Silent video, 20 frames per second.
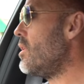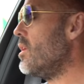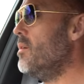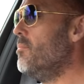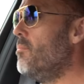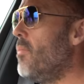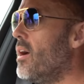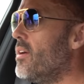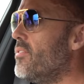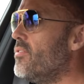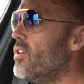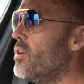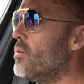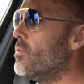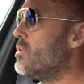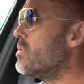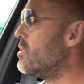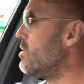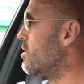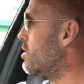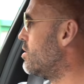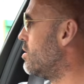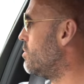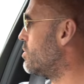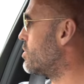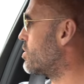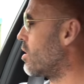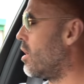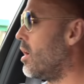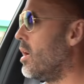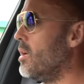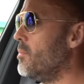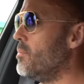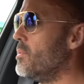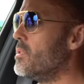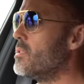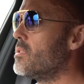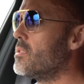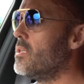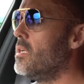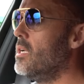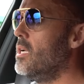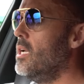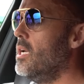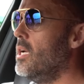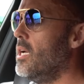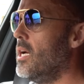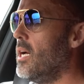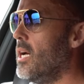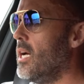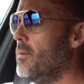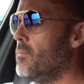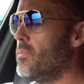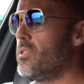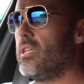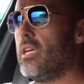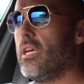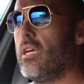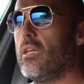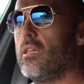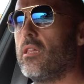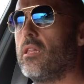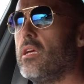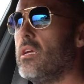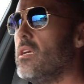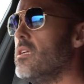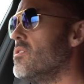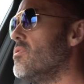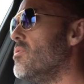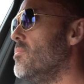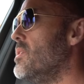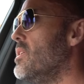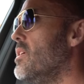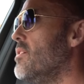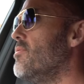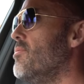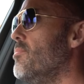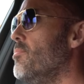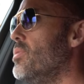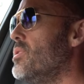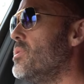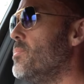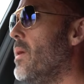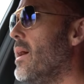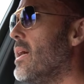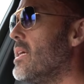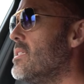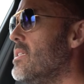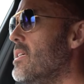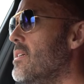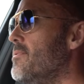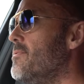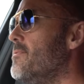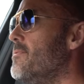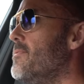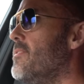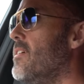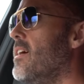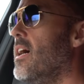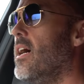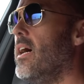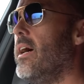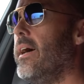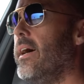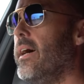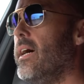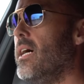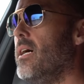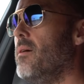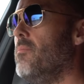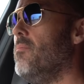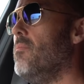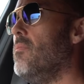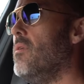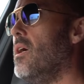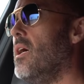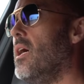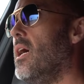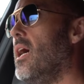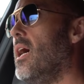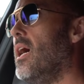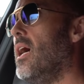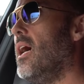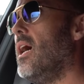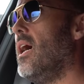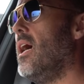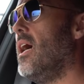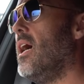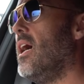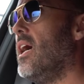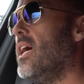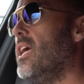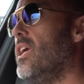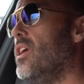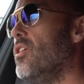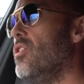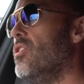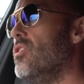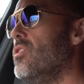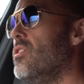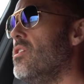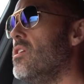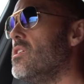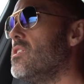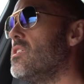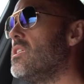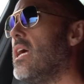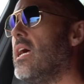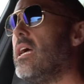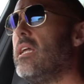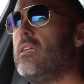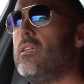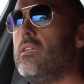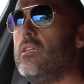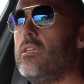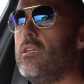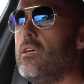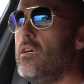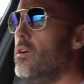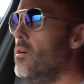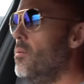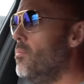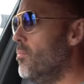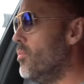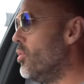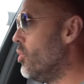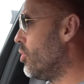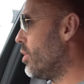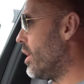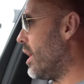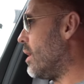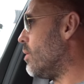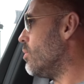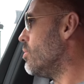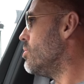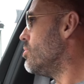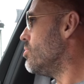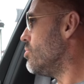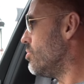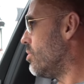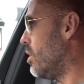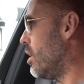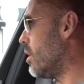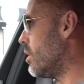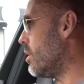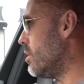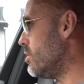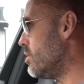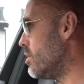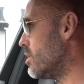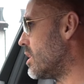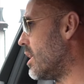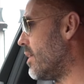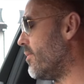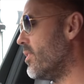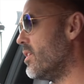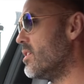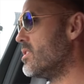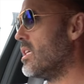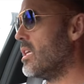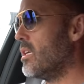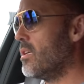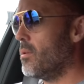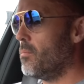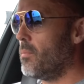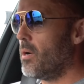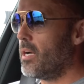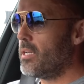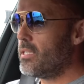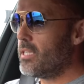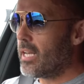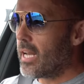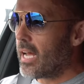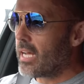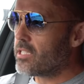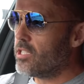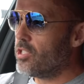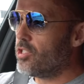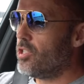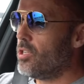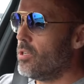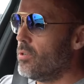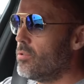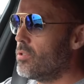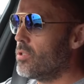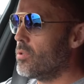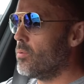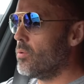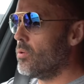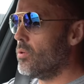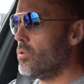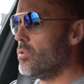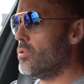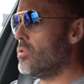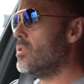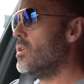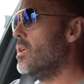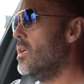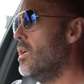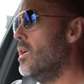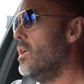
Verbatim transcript: and my viewers and subscribers, seeing things from a different perspective. I understand more now, rather than just having a single-minded attitude towards